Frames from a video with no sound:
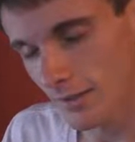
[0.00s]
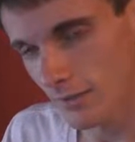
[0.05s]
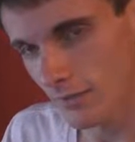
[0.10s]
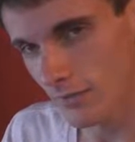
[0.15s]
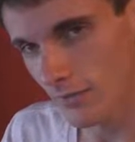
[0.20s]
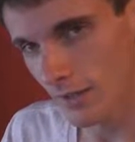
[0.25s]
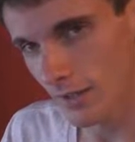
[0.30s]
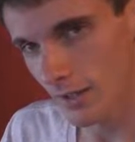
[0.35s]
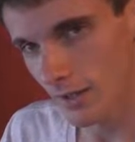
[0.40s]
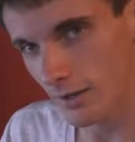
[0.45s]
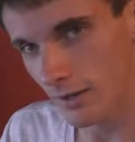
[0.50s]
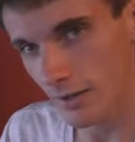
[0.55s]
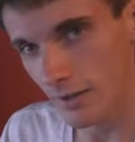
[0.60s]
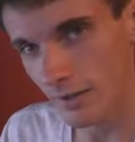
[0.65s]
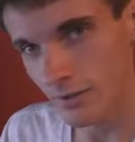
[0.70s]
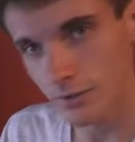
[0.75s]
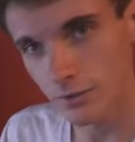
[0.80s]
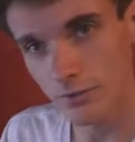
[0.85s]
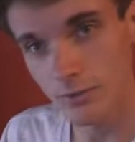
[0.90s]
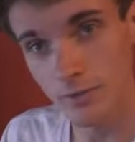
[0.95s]

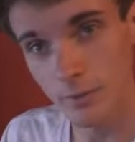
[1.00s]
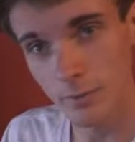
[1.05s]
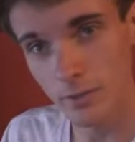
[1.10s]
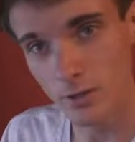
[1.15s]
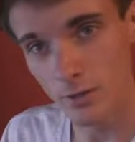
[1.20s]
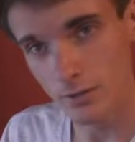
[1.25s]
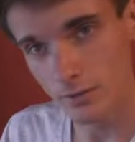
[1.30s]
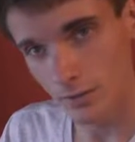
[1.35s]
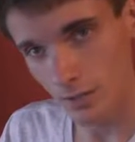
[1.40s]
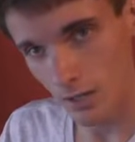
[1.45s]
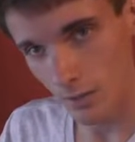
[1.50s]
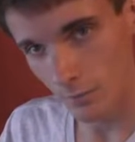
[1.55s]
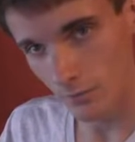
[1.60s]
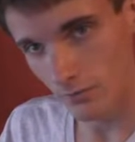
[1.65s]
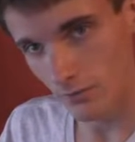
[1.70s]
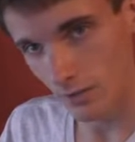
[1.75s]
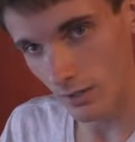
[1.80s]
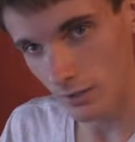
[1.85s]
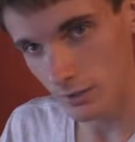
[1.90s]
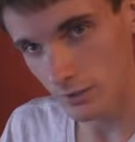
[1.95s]
then just let me know in the
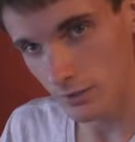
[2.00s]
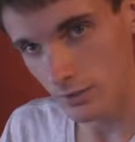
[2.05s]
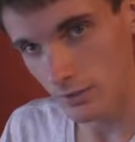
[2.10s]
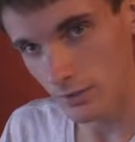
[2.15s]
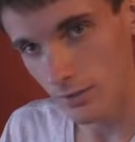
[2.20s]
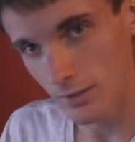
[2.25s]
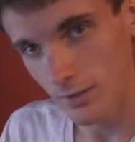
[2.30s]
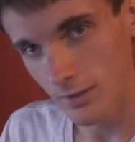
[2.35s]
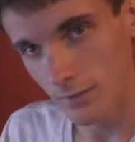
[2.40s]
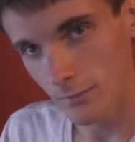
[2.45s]
comment section.